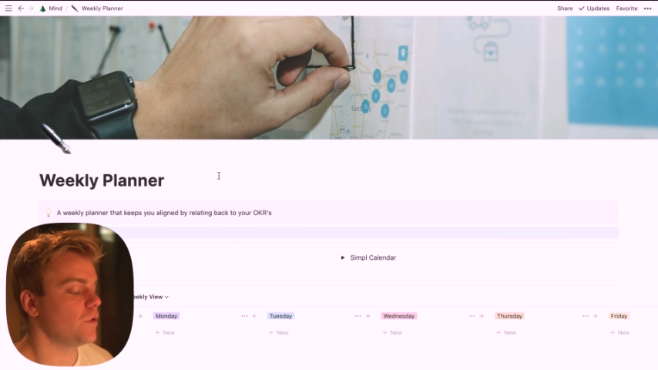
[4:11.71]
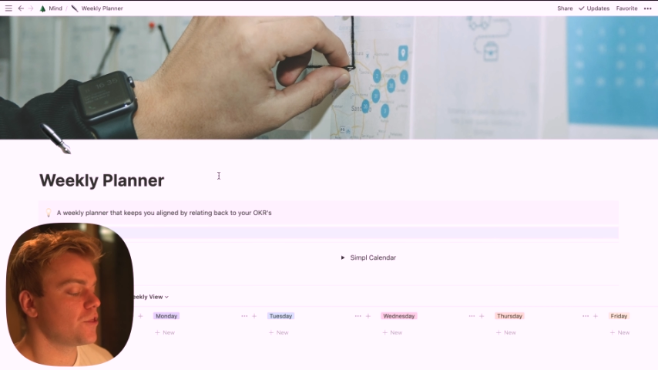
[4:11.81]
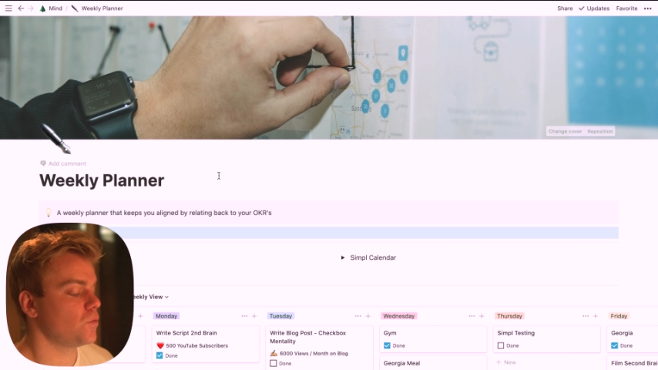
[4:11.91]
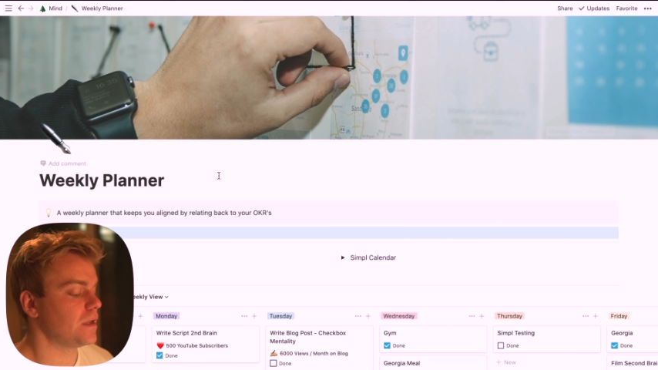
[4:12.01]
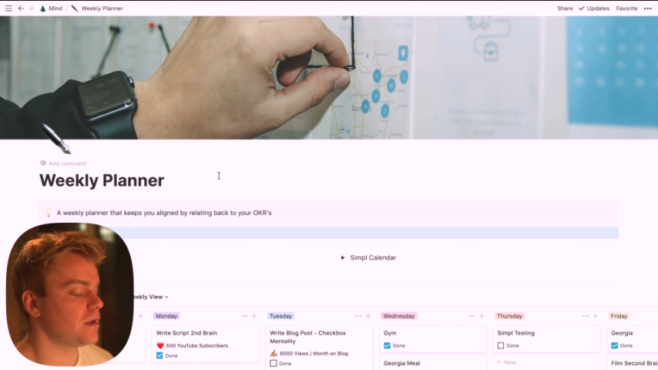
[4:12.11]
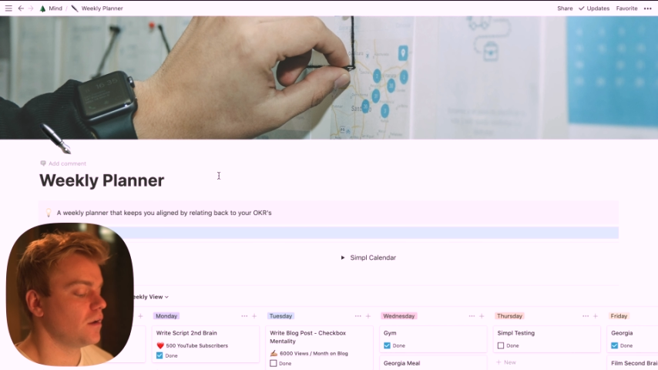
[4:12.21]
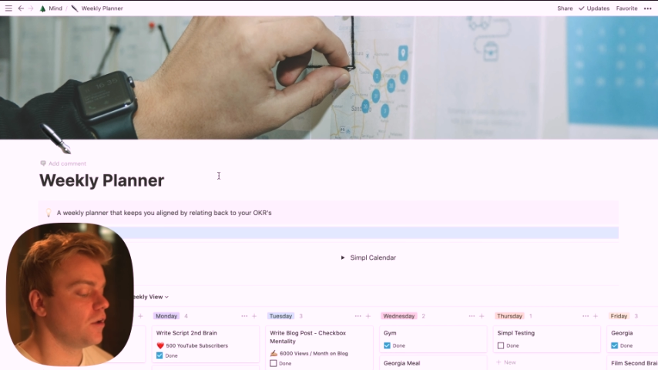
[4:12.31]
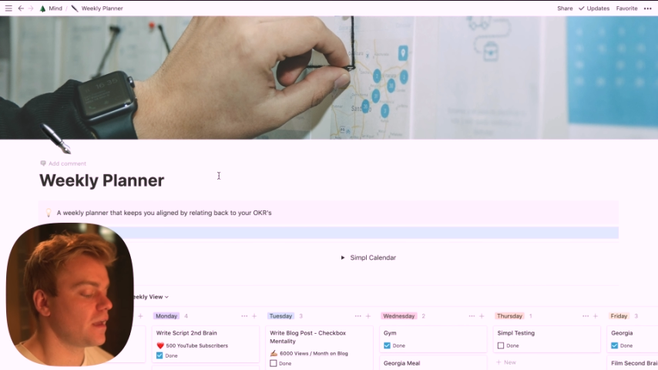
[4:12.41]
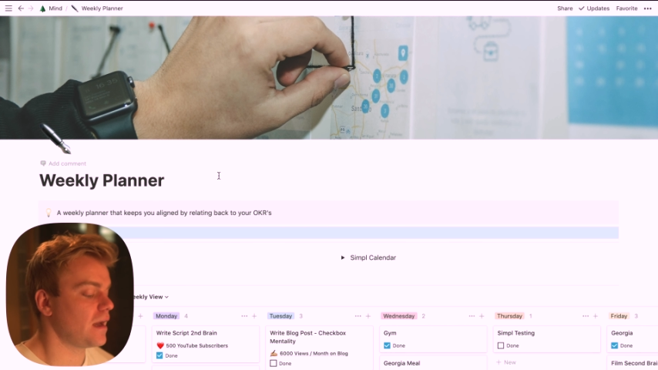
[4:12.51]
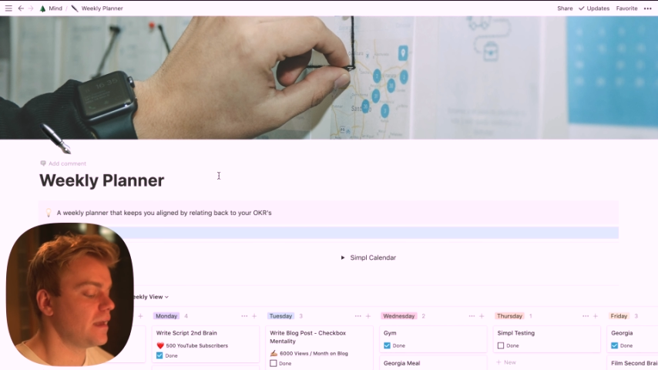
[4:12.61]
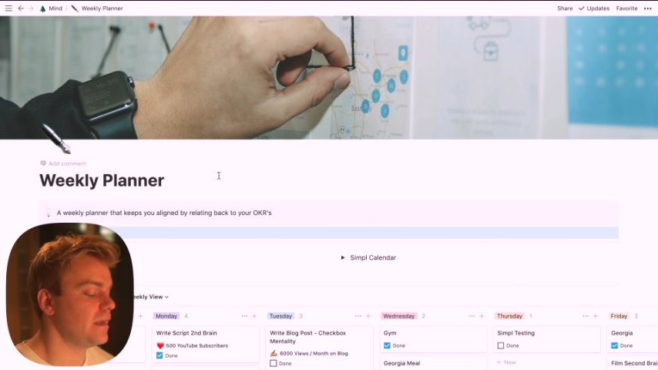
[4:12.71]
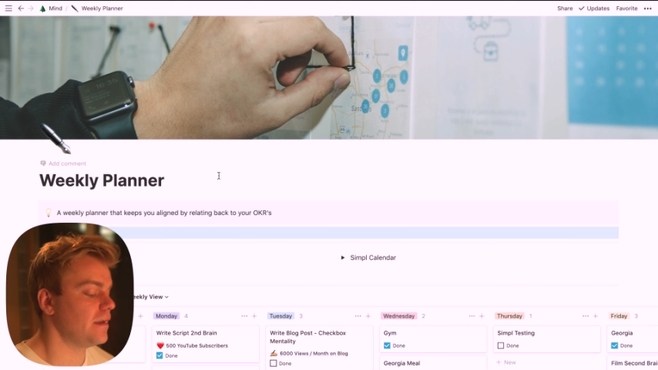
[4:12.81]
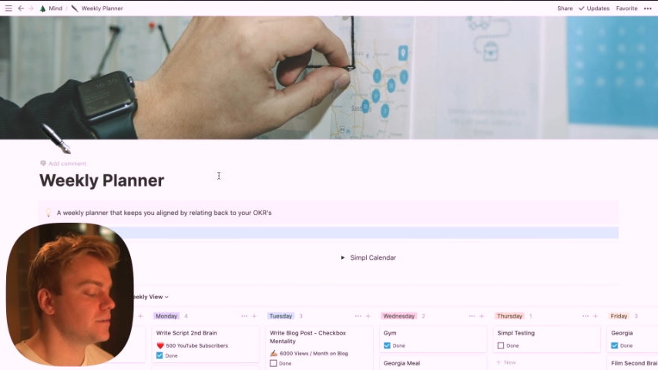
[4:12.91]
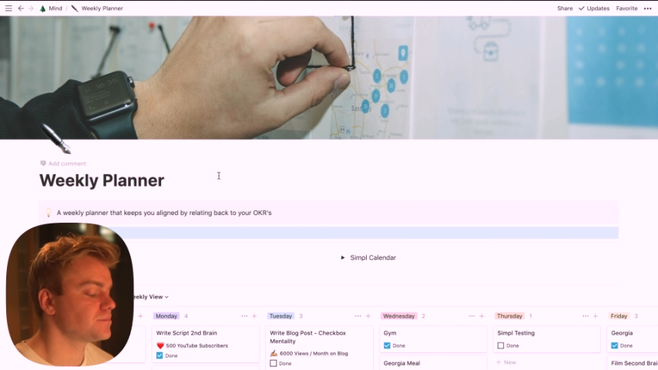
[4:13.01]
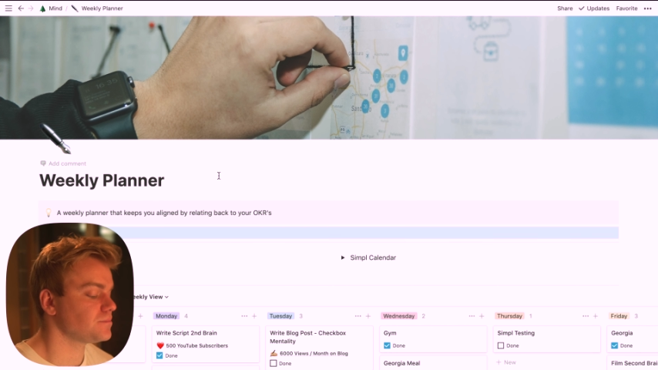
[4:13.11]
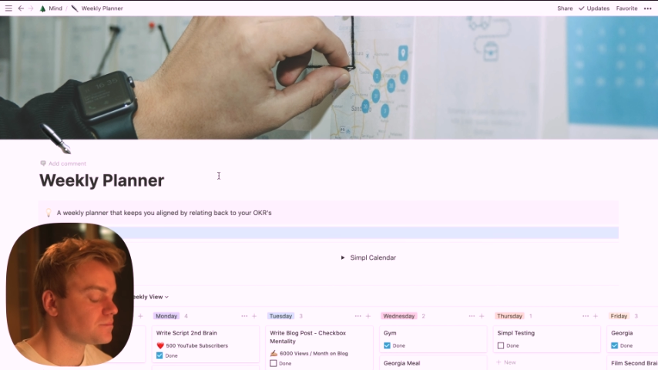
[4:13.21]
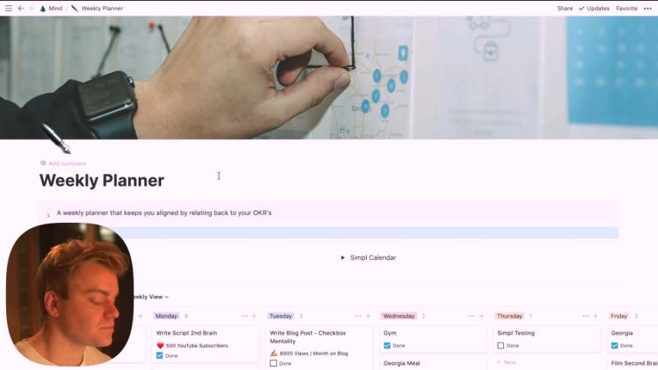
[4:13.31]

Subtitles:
which we can look at here.